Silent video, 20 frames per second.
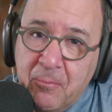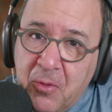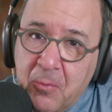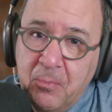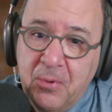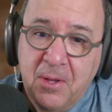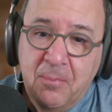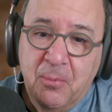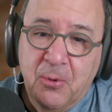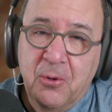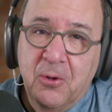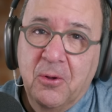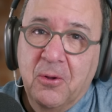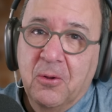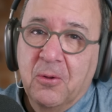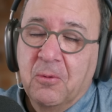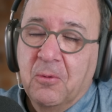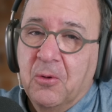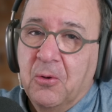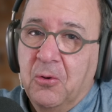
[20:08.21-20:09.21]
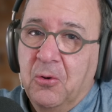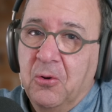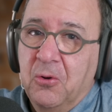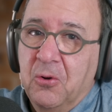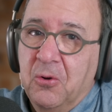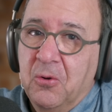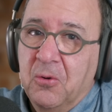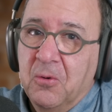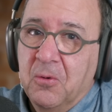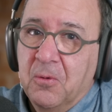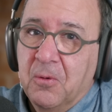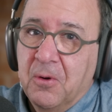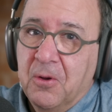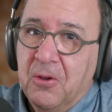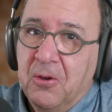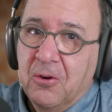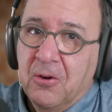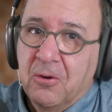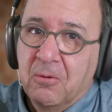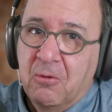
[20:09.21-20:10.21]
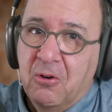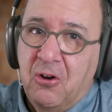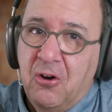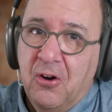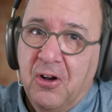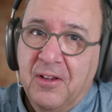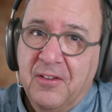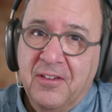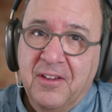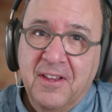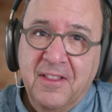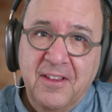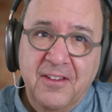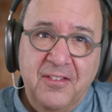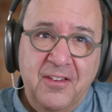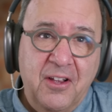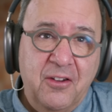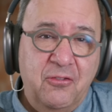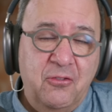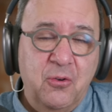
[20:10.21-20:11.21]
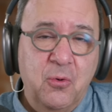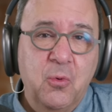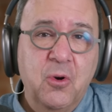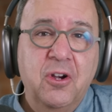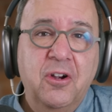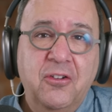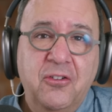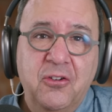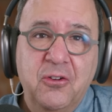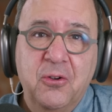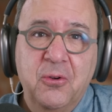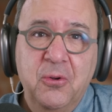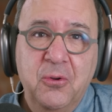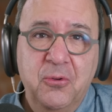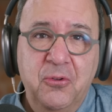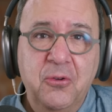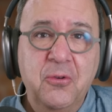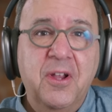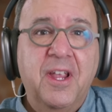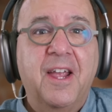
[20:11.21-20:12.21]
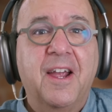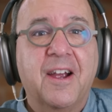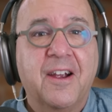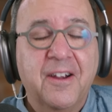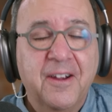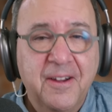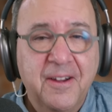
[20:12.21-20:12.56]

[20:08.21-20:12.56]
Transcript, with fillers: the people who you're causing this extra work to who do care.